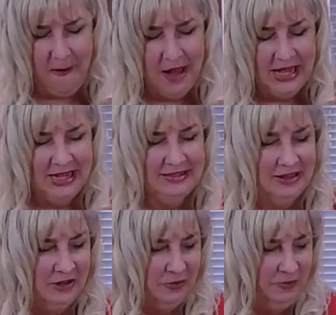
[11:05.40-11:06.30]
It's
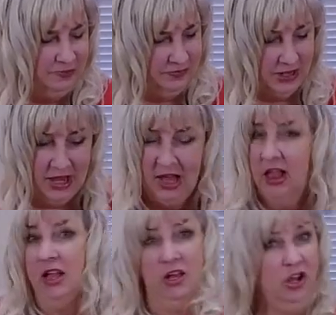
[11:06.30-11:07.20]
all,
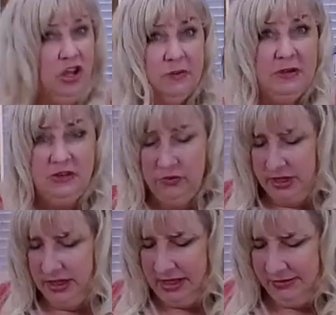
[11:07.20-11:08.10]
could be
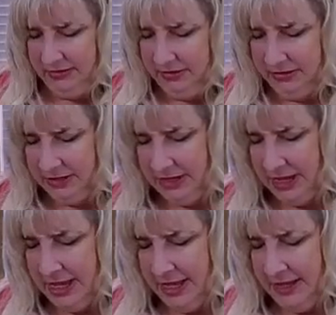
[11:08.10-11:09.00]
doing this.
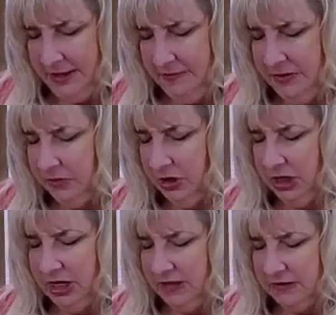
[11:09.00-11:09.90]
People are
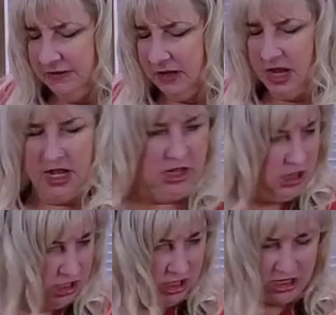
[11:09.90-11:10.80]
looking at the sign,
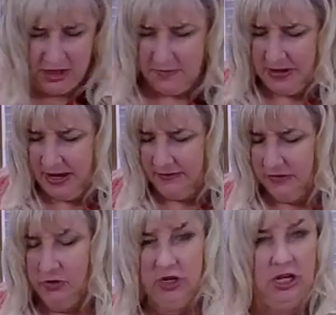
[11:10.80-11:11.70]
looking at the base,
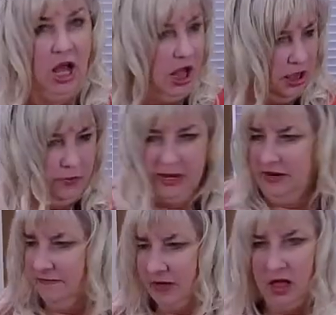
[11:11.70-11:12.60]
going, Halloween
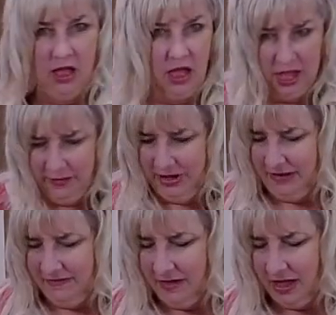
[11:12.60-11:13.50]
fall, Halloween
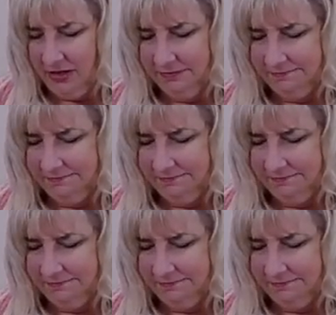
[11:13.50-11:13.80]
fall.